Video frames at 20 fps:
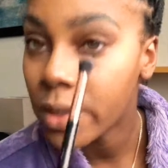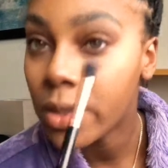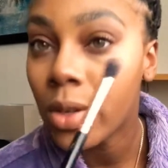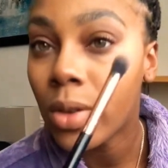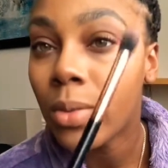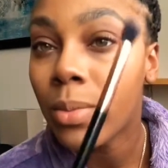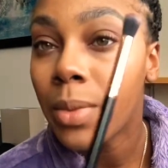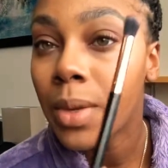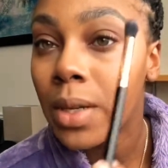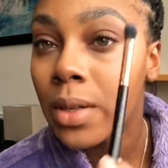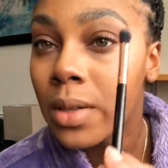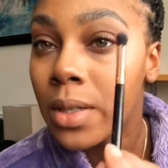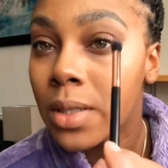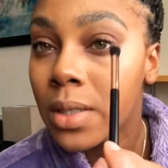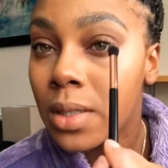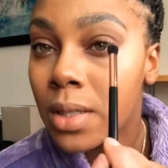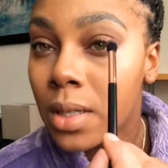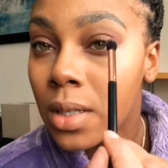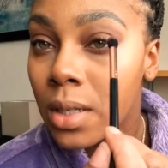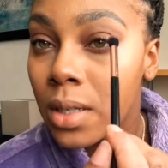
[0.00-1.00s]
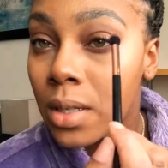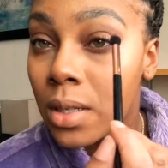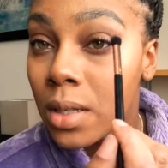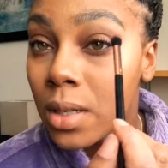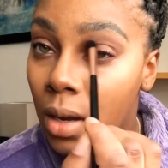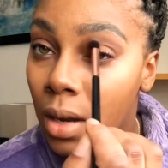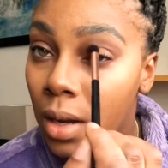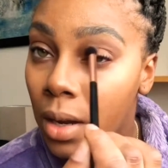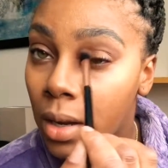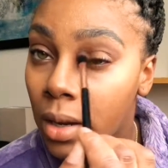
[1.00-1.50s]
told me, listen,
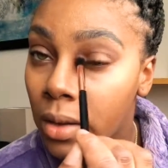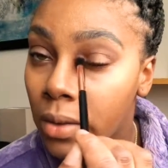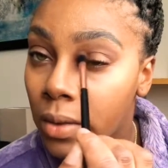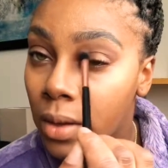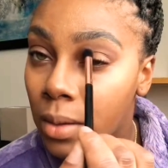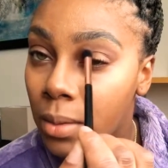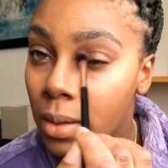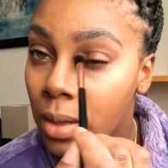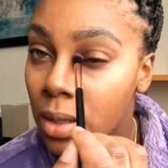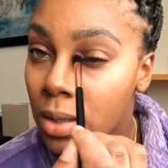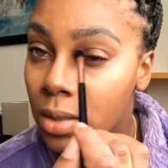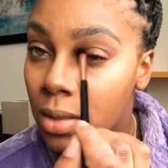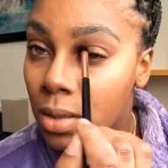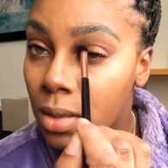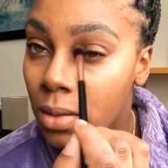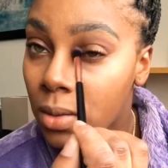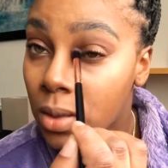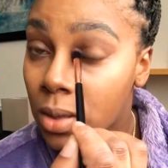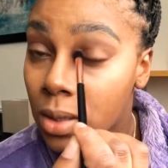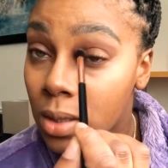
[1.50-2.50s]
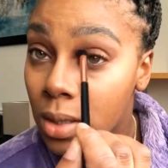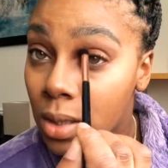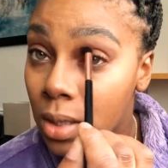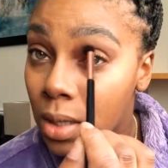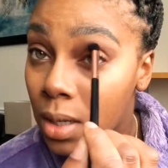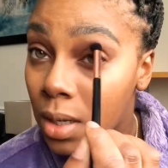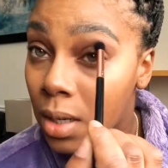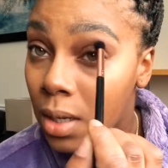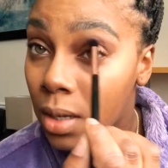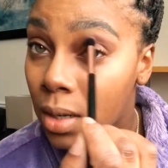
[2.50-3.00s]
everybody's always gonna
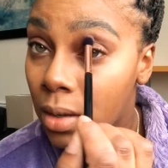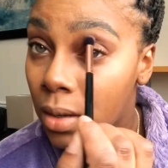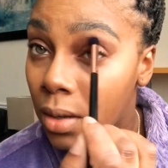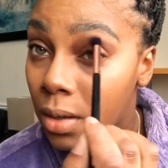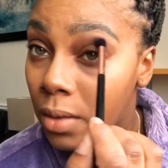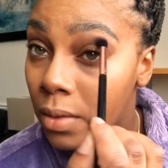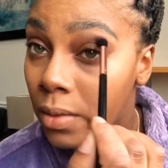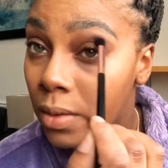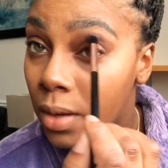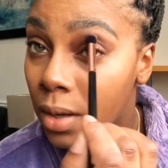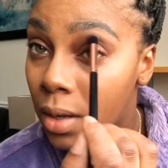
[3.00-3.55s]
have